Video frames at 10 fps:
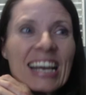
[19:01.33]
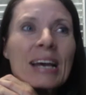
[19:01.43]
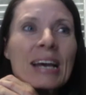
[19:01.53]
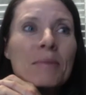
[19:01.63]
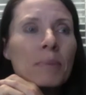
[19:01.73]

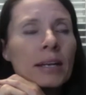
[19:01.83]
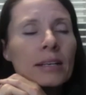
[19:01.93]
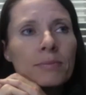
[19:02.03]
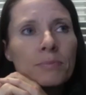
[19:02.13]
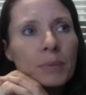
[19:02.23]
but
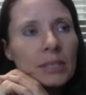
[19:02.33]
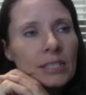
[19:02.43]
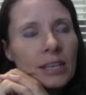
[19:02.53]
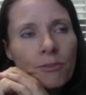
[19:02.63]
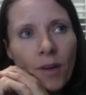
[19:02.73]

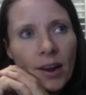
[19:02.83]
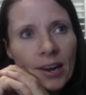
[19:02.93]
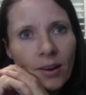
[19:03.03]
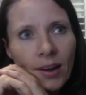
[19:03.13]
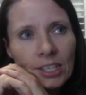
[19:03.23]
yeah, Friday
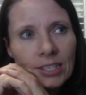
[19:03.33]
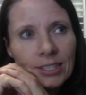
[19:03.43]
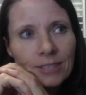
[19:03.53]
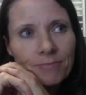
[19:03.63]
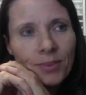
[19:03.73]
night, just